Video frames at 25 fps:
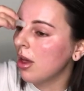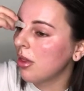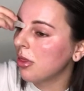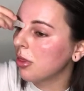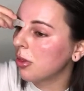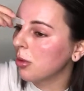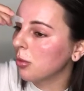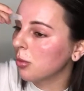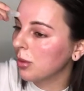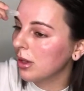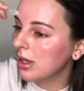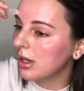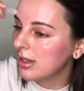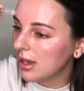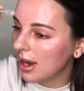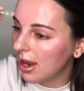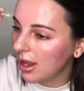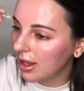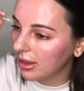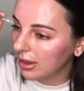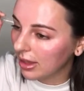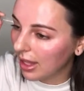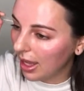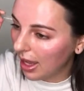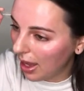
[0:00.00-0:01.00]
The reason
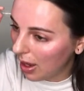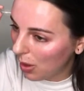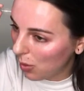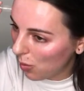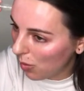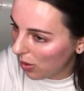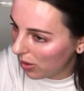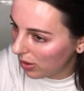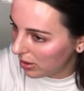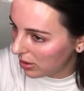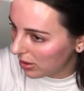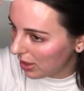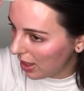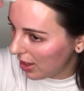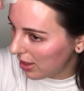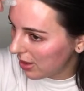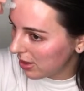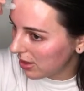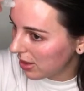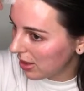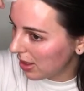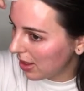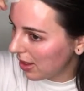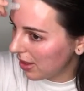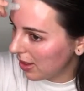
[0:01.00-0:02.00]
I want to
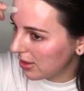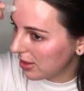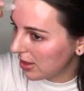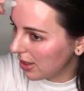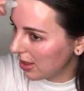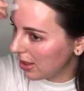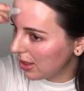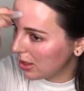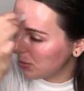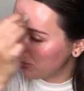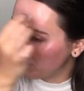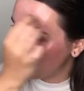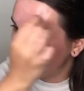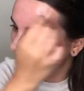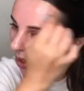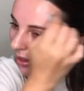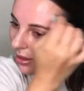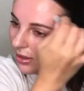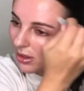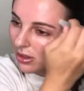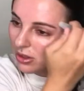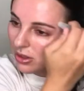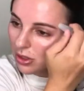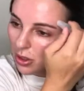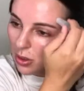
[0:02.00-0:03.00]
test this is because
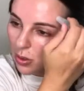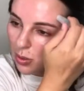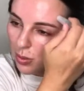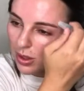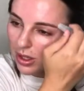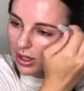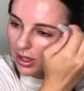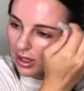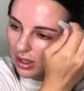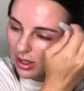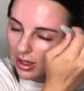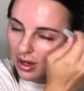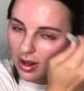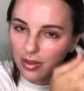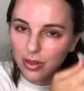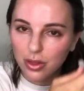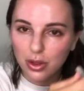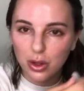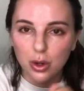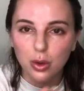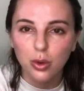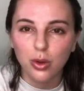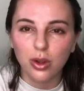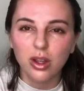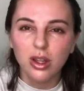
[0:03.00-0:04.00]
it's Korean, and the
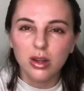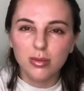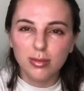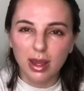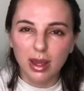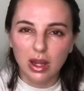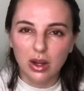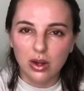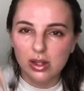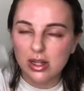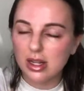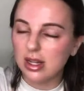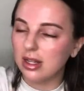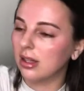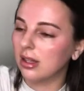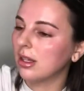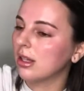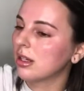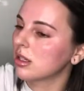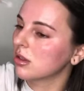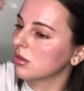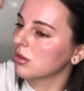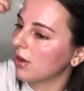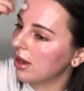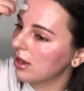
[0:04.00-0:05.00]
Korean
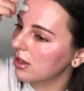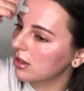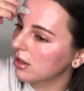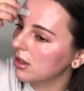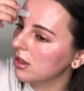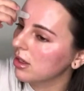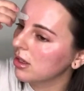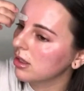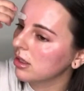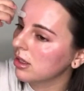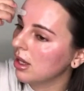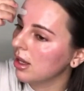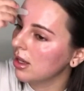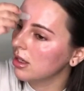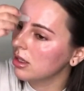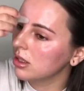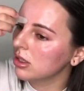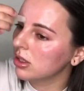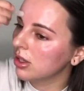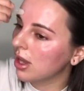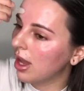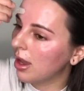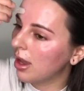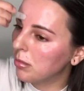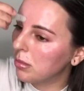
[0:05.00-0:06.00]
microneedling devices tend
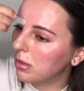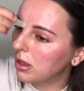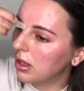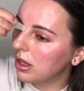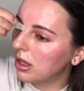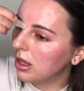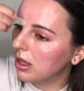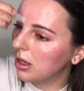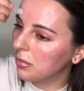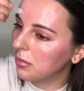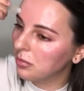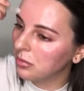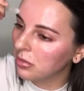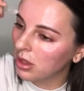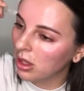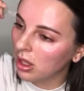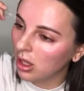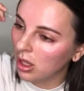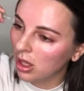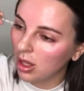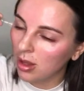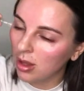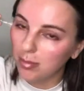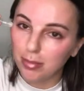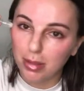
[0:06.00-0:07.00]
to be
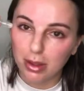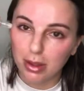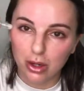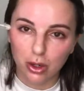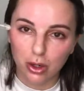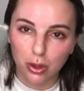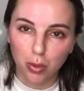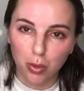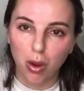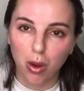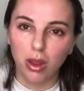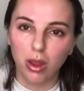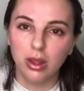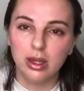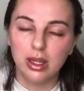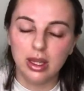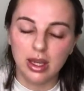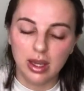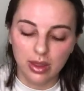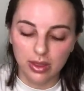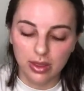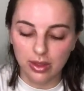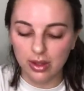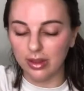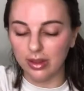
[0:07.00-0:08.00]
better
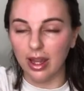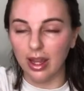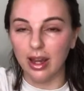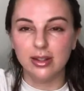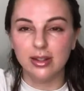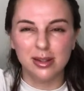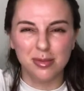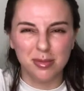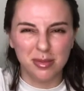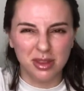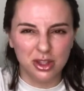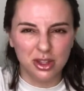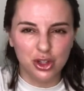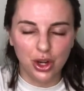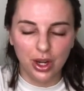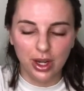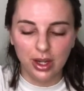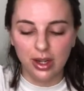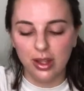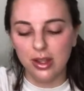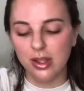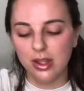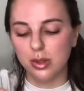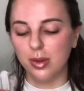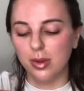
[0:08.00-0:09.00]
quality than like some of the
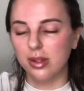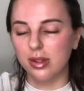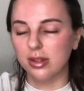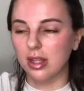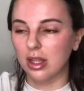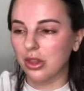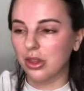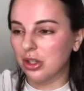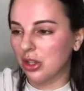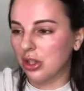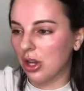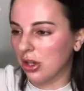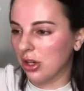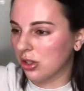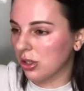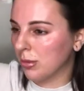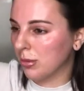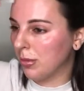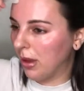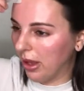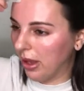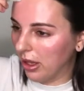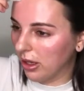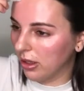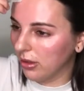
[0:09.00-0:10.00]
Chinese ones, like the Dr.
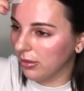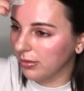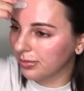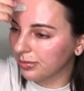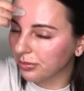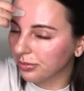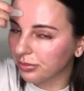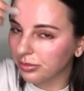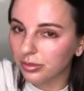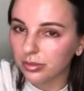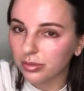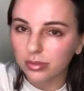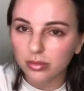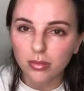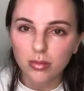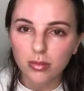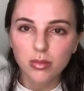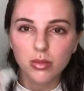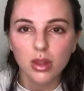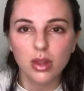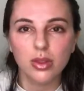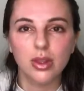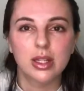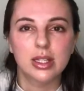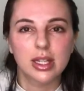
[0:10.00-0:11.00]
Pen.
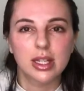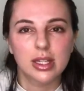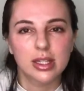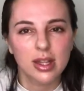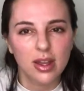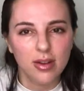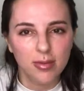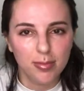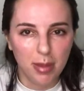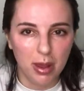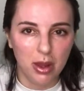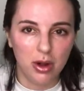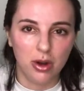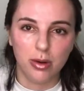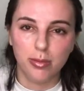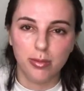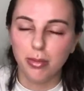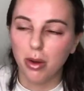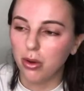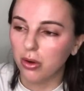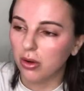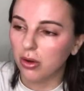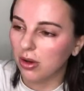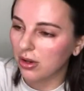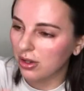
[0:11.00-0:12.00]
They tend to have better
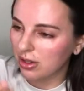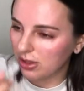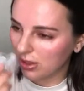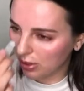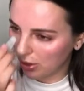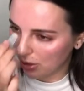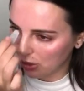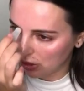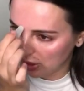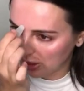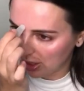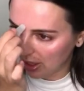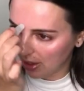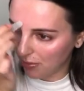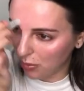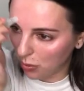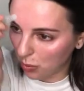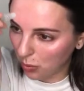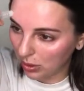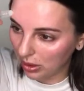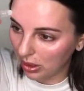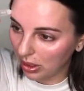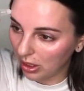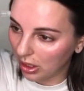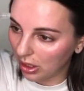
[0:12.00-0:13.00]
motors, and they just have a
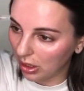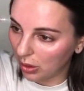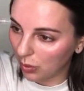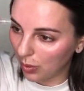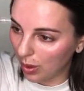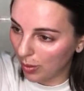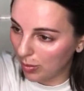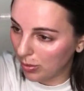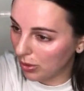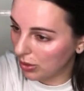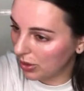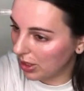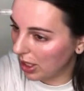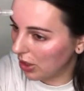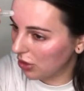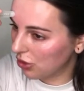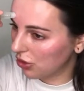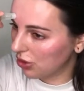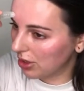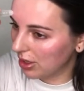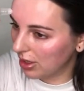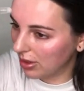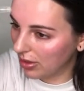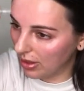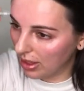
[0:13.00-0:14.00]
really good
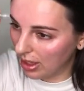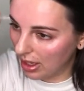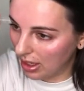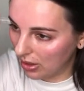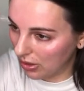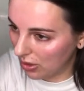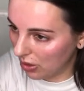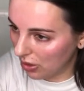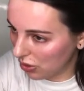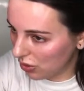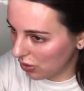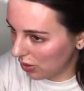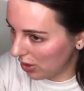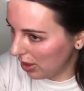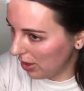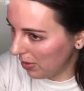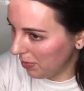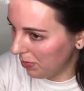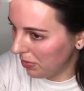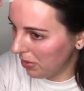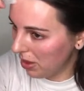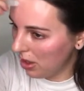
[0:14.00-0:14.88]
reputation in the industry.